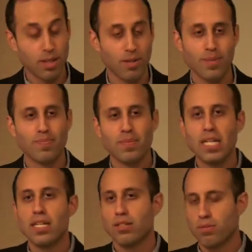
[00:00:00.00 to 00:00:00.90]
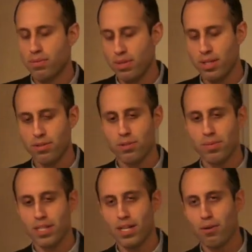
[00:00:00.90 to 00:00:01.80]
Okay. Yes. Excuse
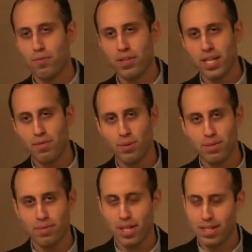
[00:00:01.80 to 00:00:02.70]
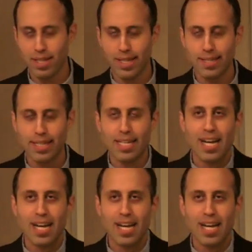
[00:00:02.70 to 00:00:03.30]
me. Uh, hopefully everyone caught that.